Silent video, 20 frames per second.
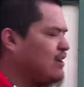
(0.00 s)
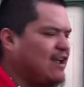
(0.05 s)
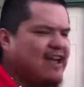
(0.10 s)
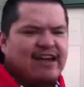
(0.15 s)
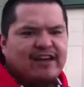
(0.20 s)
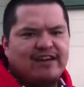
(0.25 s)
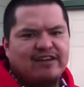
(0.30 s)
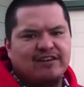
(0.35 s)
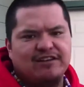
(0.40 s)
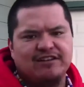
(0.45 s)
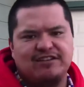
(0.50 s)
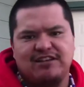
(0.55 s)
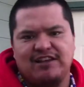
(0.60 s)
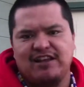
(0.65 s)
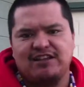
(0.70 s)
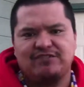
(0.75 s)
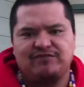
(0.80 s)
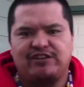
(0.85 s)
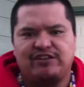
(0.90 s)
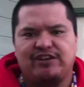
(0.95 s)
yeah,
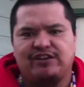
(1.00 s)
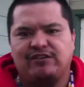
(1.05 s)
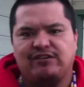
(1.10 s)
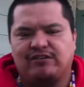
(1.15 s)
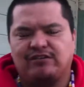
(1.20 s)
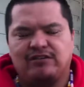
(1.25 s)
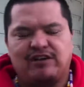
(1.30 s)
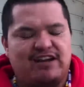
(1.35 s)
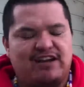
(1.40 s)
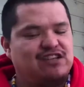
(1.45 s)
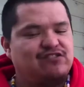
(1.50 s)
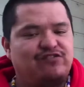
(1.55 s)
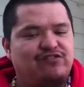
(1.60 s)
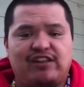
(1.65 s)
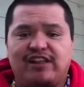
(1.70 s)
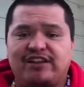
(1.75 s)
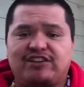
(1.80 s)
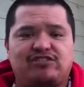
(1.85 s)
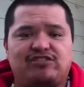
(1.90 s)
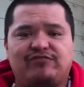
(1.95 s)
today's video. I just
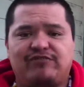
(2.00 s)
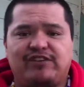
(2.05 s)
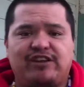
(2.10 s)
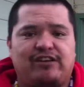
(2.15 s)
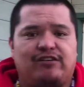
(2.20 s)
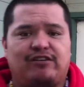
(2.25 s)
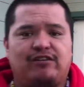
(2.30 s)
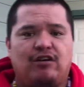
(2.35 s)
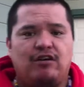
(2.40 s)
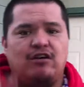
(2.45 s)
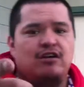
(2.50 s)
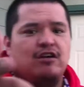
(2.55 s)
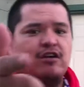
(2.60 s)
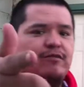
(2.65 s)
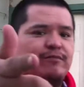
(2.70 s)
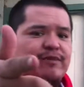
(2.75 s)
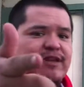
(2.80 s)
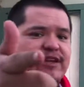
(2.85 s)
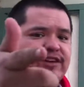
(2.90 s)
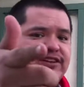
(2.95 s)
felt like shooting a video
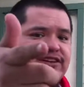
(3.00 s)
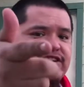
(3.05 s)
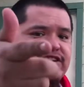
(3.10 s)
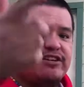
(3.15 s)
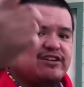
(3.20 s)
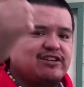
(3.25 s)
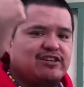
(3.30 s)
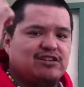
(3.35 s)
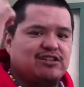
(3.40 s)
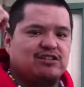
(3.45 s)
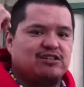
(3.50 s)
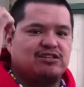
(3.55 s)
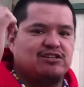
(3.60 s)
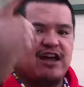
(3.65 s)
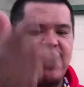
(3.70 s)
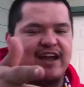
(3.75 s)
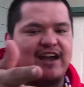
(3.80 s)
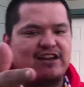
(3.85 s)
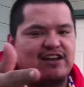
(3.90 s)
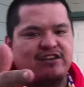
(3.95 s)
because
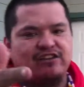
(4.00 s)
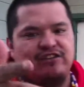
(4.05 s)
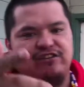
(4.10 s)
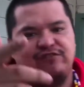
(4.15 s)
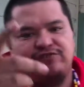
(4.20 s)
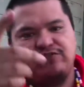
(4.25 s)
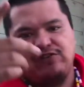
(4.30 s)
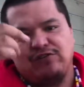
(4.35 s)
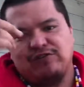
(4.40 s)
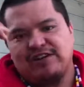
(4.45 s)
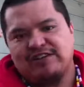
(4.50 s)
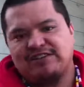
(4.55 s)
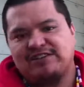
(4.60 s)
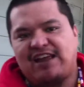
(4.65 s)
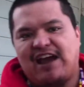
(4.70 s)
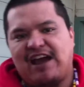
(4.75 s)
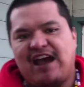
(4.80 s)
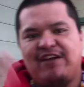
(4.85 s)
I got a new phone. It's the